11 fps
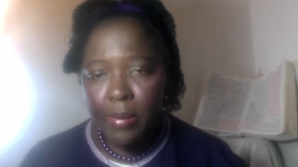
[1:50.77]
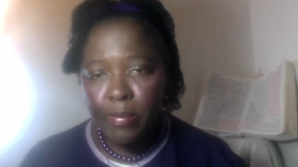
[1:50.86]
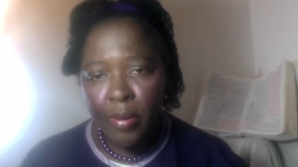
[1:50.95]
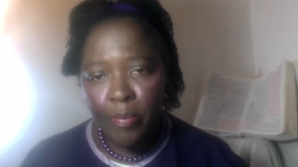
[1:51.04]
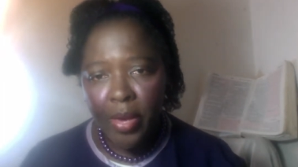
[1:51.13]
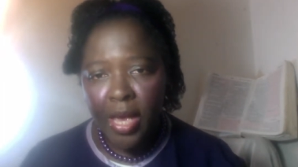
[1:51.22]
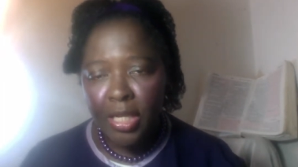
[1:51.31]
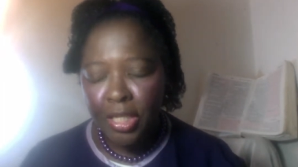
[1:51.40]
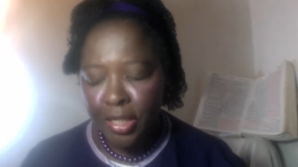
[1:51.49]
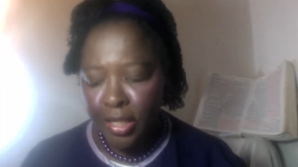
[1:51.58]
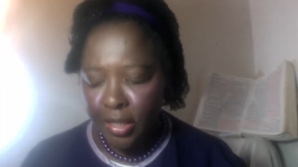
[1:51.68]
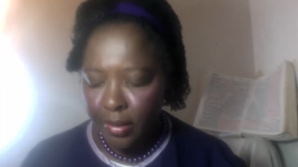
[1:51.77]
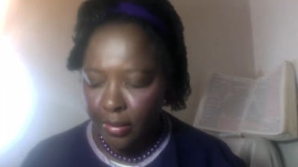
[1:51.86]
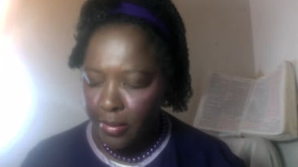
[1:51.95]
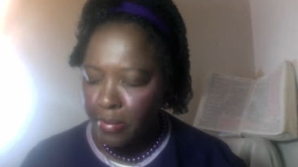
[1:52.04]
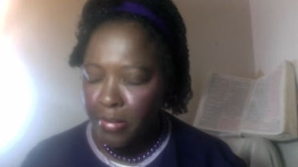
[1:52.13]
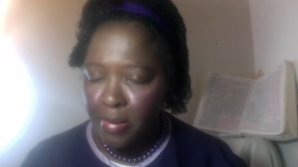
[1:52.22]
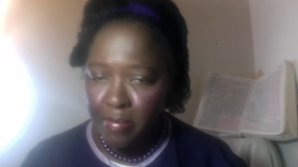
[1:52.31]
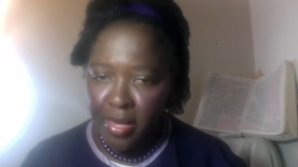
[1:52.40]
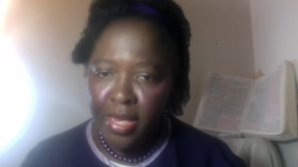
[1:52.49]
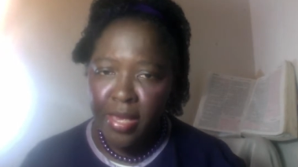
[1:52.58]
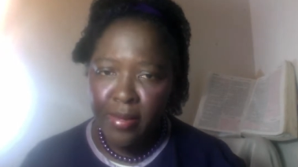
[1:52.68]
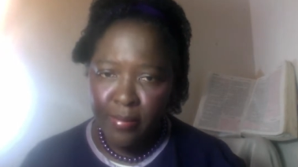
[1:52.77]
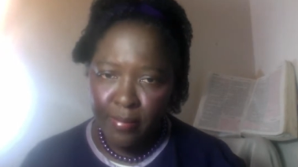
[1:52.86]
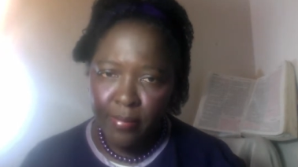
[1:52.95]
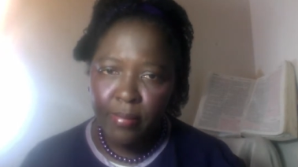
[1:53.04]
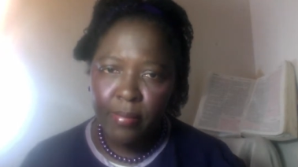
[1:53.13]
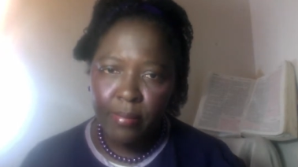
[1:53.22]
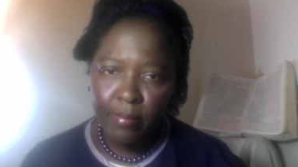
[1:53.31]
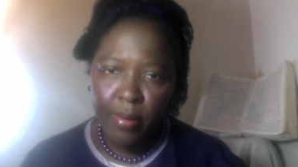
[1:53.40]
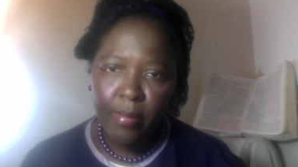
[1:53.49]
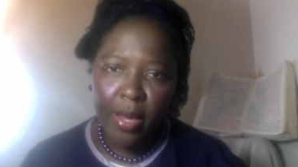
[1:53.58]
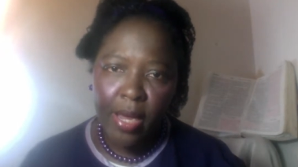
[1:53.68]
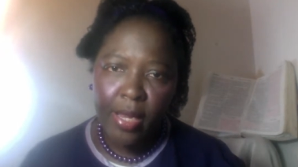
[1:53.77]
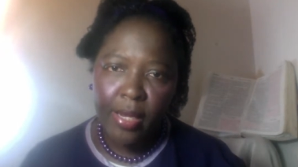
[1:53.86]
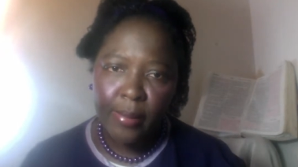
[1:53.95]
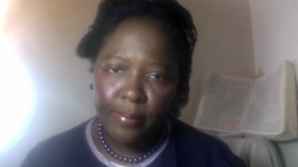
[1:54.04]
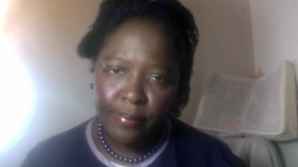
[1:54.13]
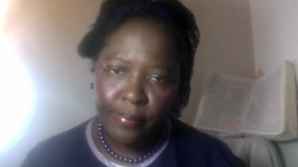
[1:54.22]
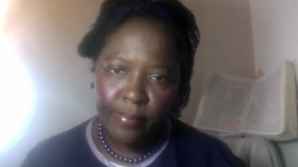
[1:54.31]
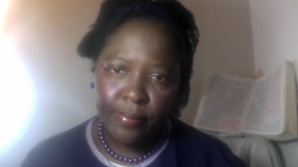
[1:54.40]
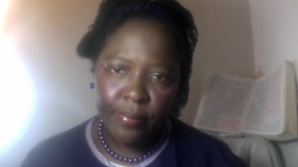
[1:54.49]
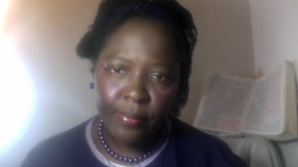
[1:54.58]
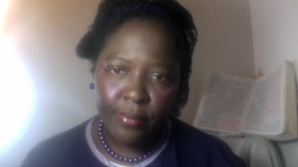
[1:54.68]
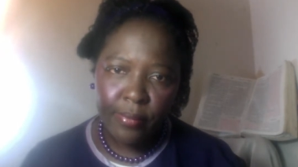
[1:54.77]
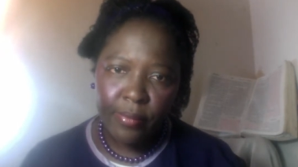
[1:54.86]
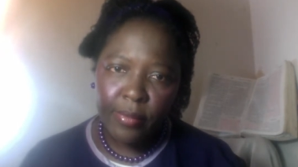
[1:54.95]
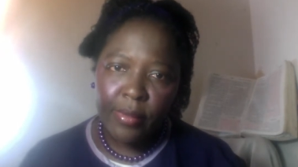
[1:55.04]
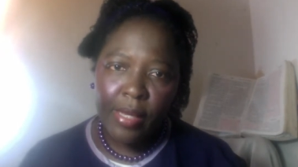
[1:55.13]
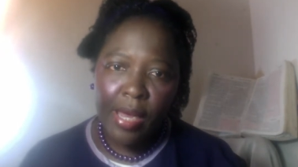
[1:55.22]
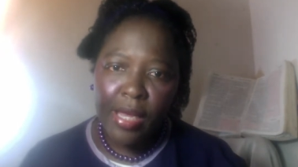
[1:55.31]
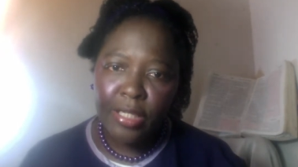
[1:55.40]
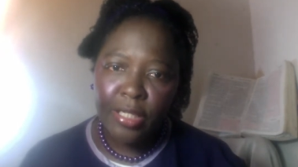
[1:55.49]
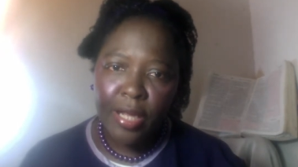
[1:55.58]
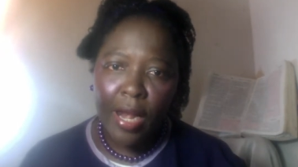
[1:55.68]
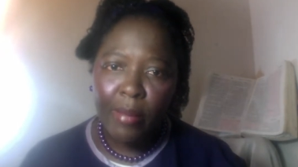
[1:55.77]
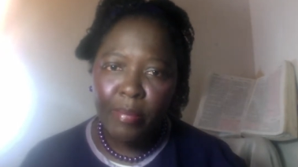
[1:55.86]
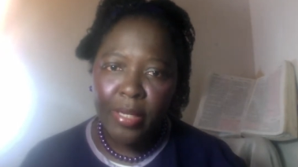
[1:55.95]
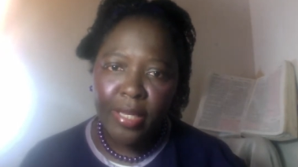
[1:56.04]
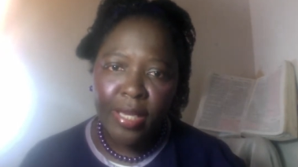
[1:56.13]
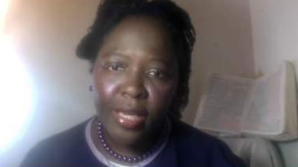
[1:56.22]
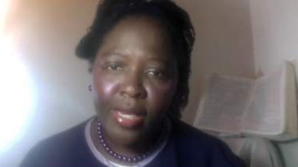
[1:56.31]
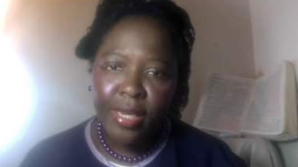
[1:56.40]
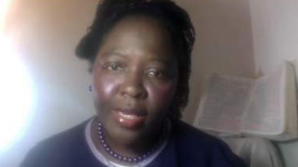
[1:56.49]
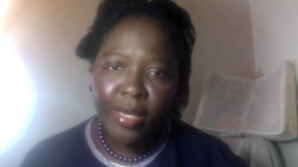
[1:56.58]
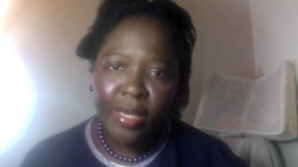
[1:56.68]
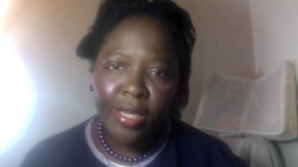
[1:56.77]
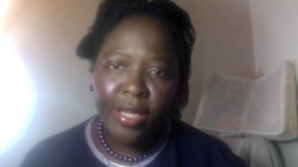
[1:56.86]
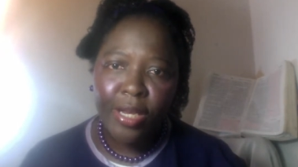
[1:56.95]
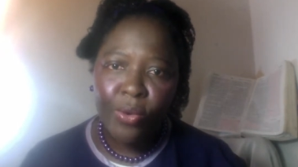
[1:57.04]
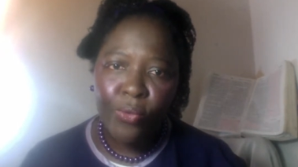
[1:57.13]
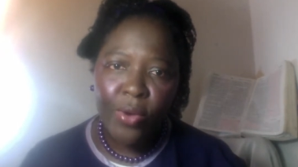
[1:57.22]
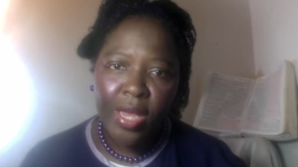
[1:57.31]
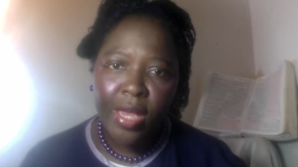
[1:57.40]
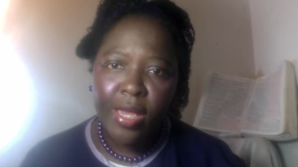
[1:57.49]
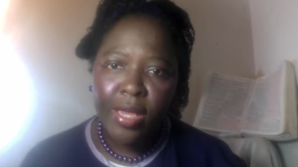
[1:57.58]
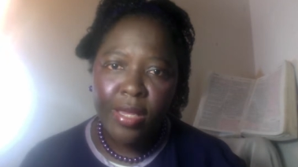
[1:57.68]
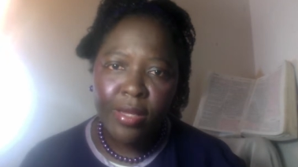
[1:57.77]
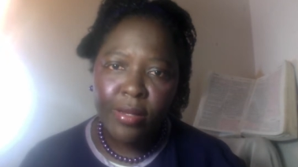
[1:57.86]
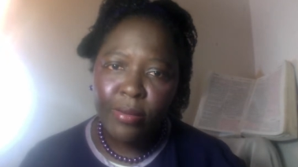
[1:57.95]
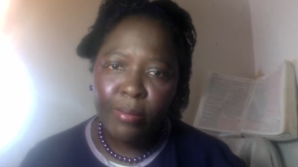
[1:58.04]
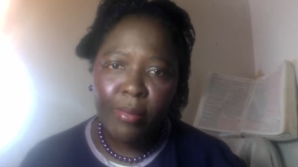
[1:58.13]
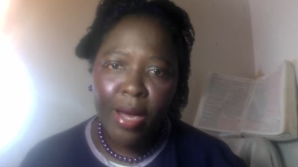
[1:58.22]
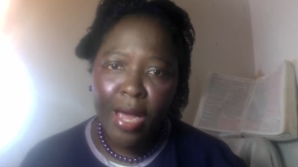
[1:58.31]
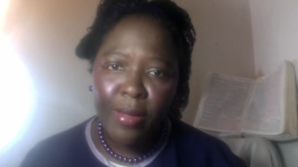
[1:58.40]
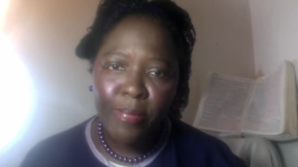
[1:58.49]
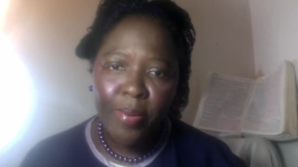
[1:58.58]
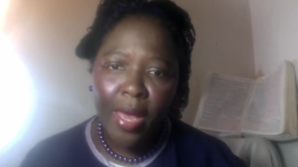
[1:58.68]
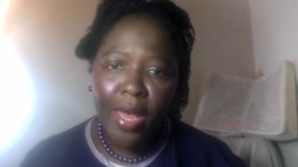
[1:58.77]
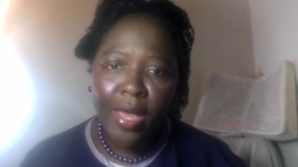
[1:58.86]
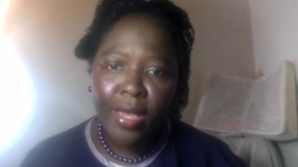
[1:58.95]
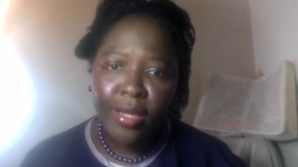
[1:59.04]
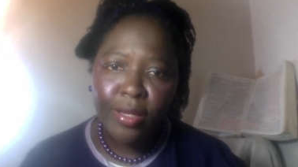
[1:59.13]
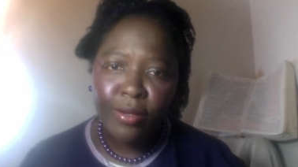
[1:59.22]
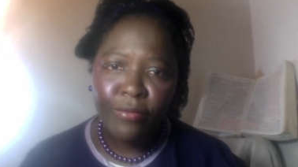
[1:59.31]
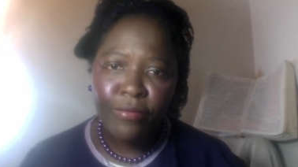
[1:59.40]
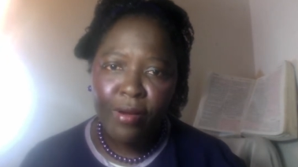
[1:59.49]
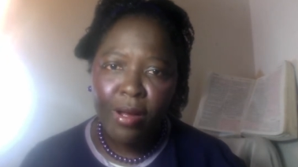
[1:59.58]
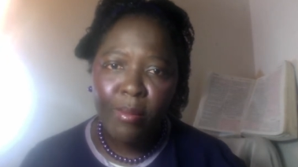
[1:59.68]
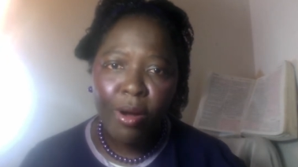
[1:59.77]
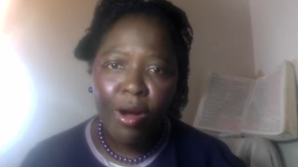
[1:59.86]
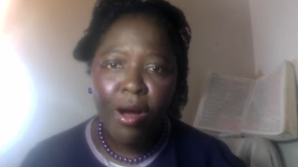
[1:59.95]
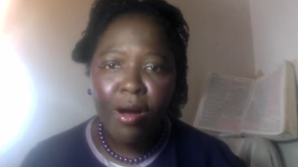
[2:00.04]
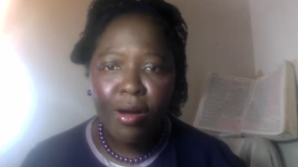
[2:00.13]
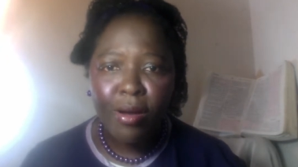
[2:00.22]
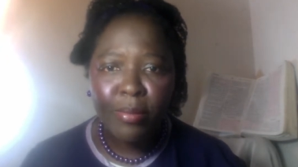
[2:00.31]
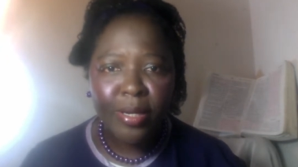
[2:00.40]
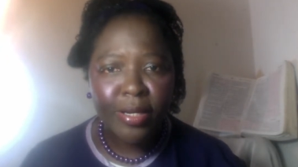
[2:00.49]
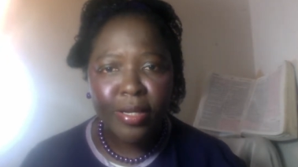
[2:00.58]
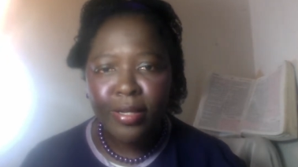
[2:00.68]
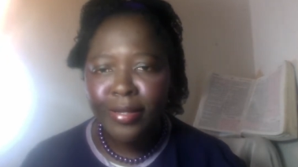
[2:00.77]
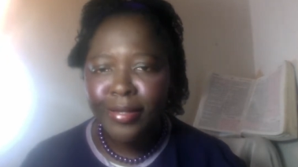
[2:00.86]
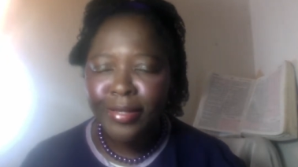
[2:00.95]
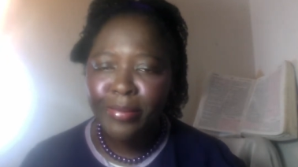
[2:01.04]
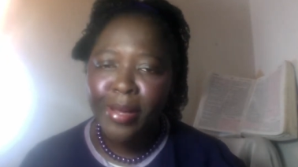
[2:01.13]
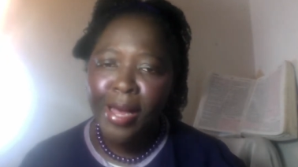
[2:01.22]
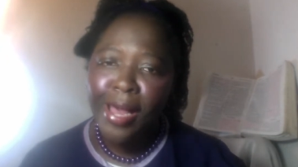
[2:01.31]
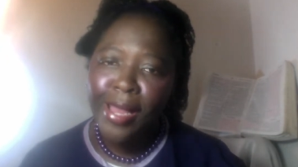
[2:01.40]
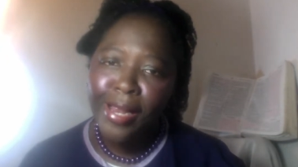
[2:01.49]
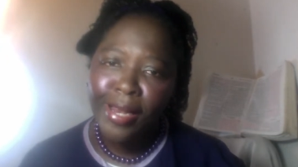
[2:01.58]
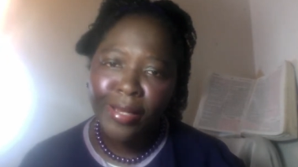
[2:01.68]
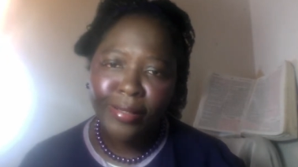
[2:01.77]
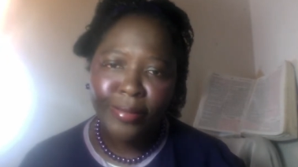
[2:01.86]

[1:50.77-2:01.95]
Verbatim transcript: Be patient, be meek, be mild. I shall be taking away my pain from mama's smile.